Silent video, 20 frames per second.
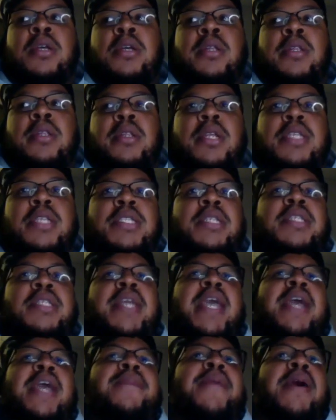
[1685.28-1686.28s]
Listen,
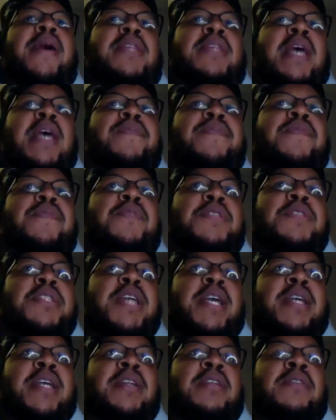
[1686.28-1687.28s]
think about that for a
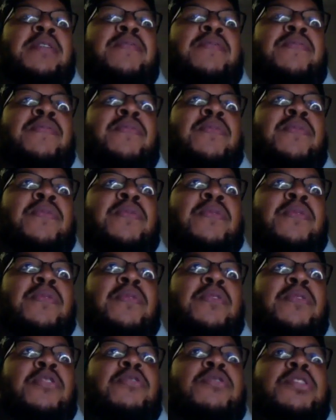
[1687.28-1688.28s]
second.
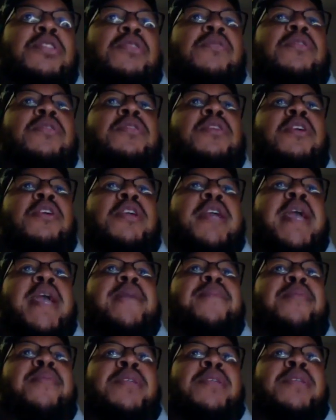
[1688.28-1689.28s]
You score
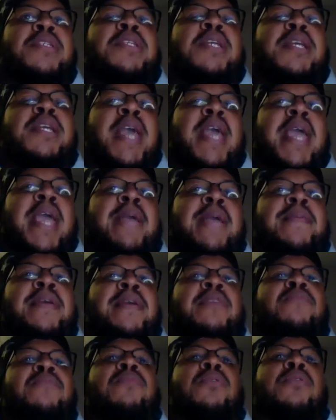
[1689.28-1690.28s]
38 points in a game and
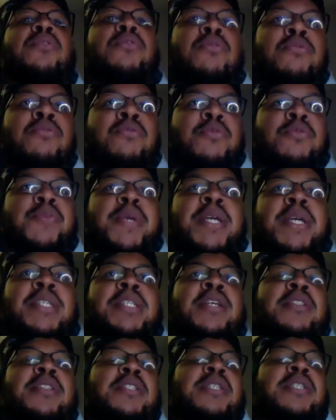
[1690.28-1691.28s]
you lose because the
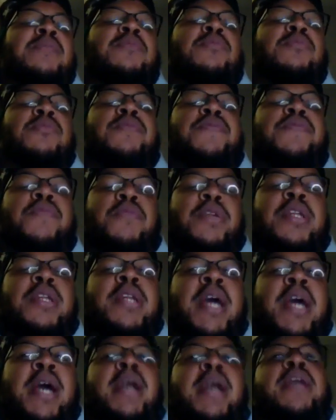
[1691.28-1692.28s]
other team scores 49.